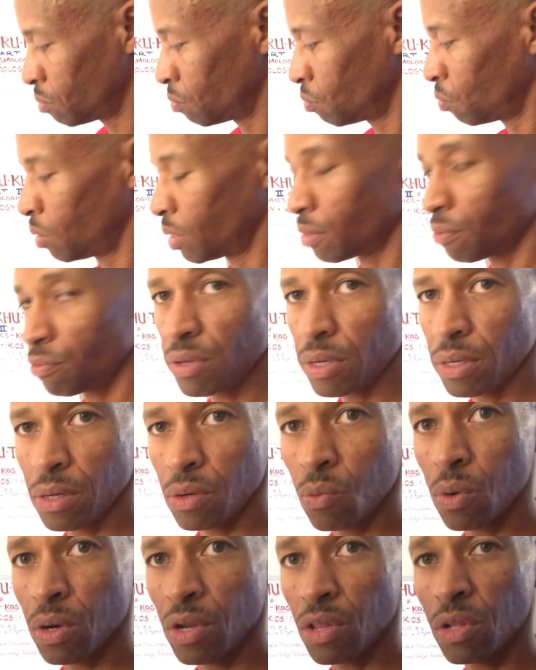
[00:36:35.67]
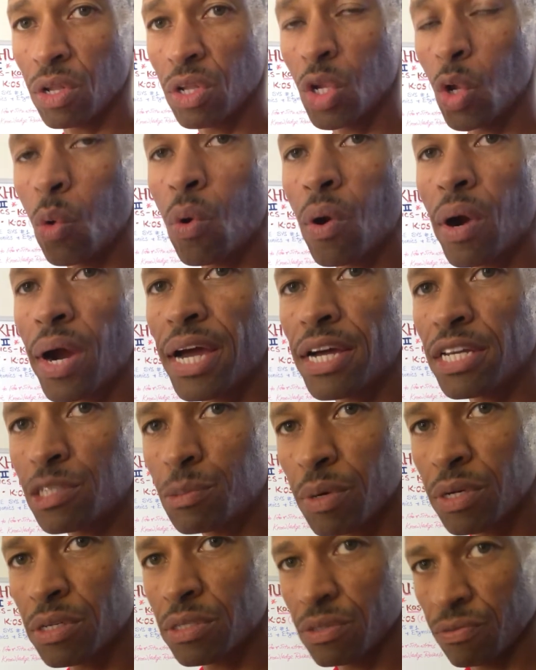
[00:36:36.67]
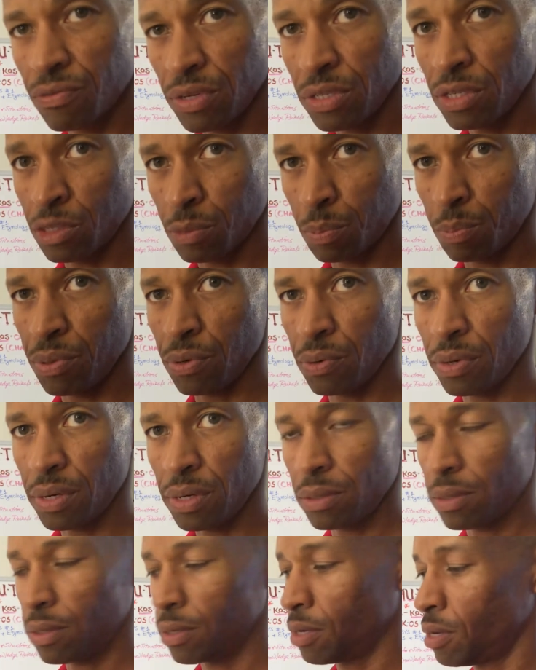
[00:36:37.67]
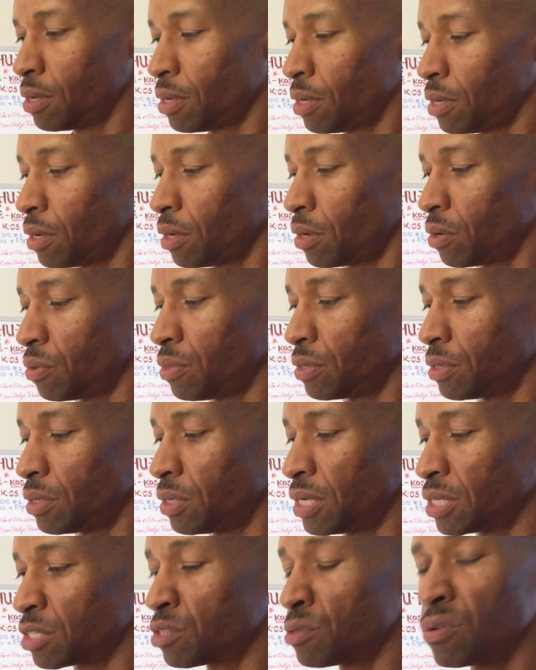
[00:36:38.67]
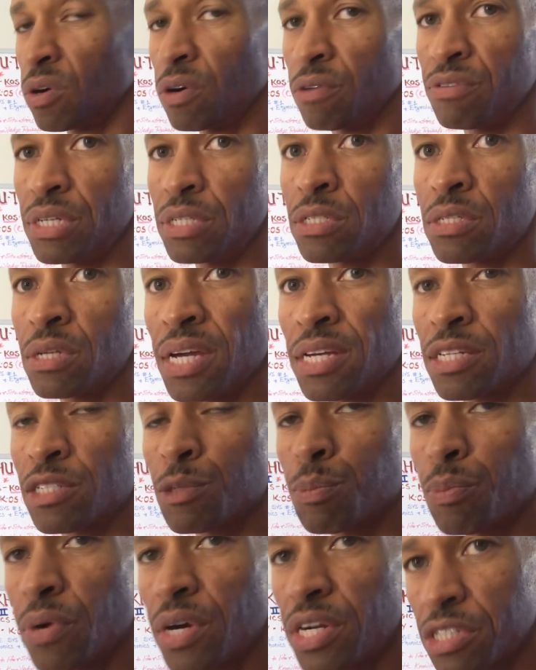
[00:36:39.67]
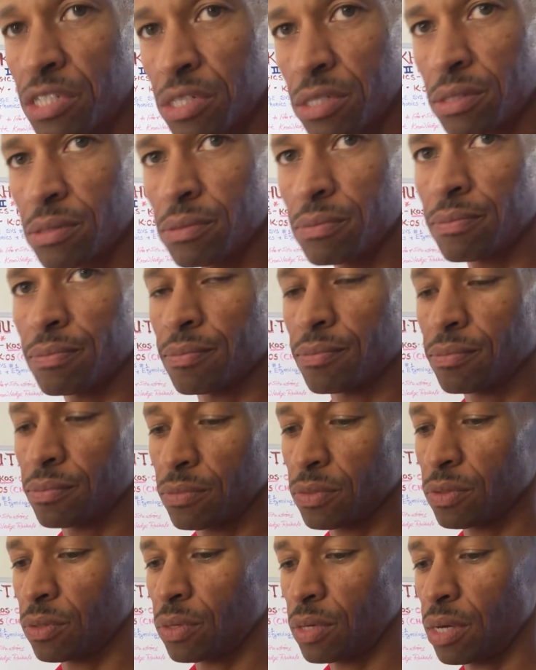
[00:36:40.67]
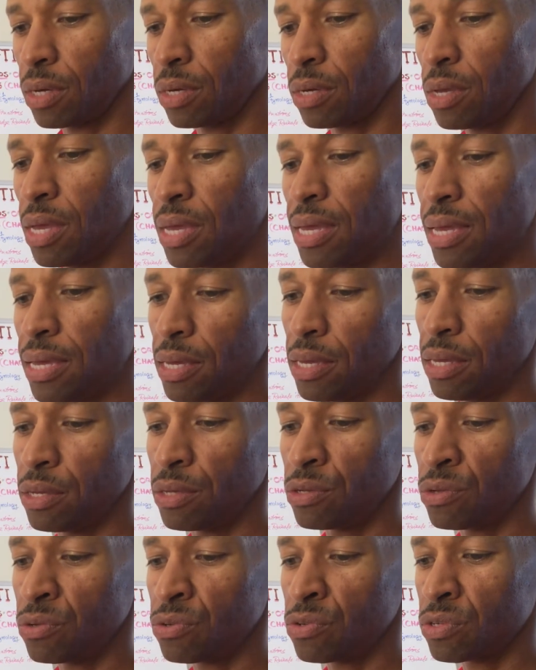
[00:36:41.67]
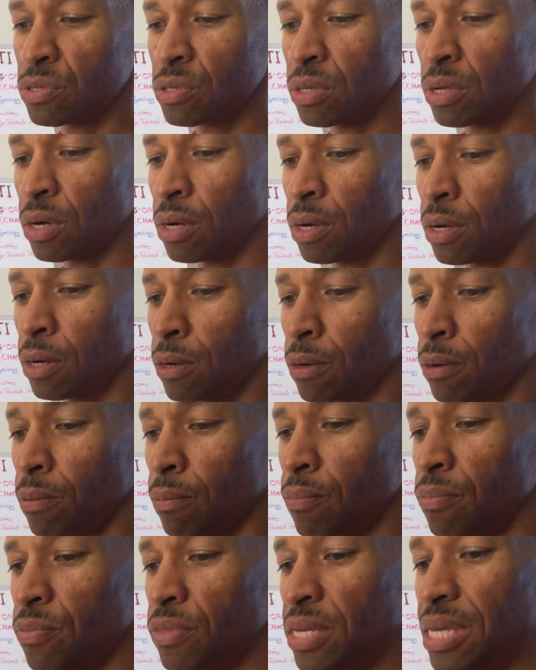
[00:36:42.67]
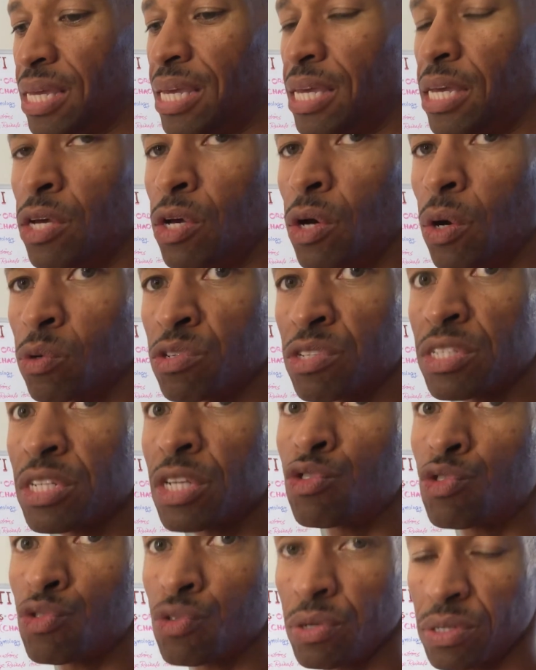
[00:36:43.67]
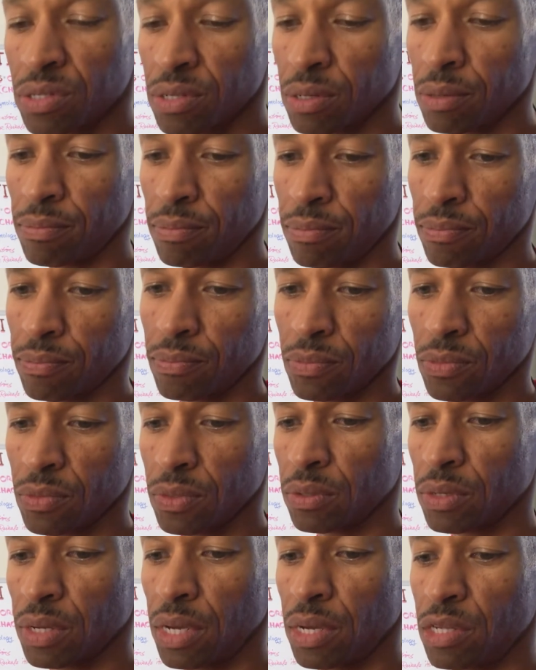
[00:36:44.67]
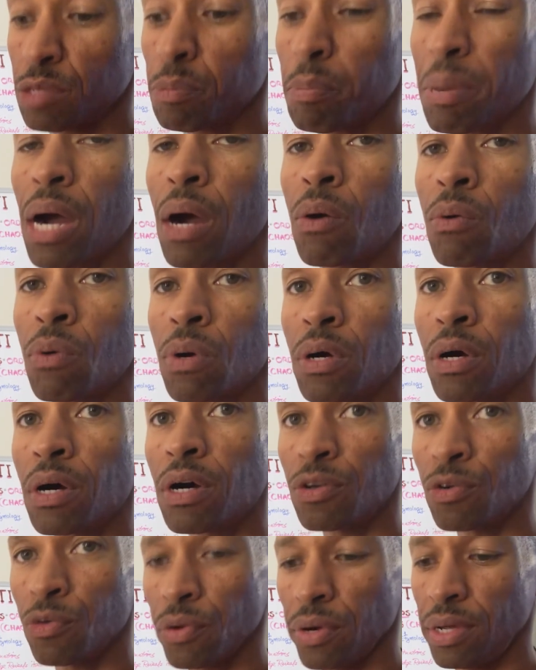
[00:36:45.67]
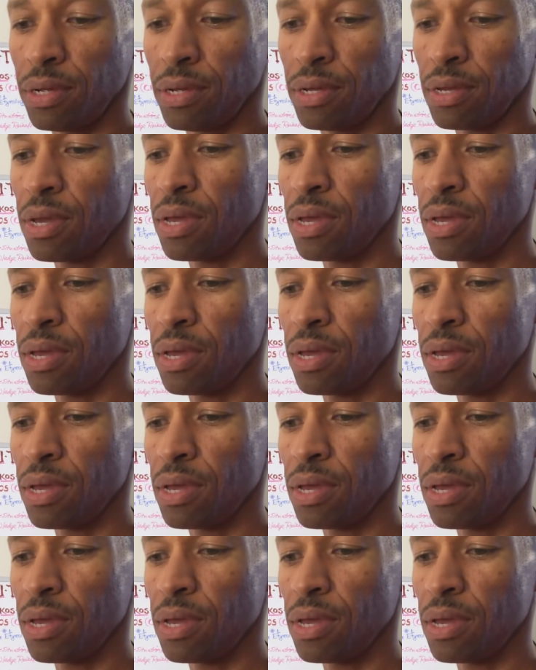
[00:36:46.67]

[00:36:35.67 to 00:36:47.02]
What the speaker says: one of the lower aspects of its spirit, or of its expression, okay, is the egocentrism. Okay, it's power hungry,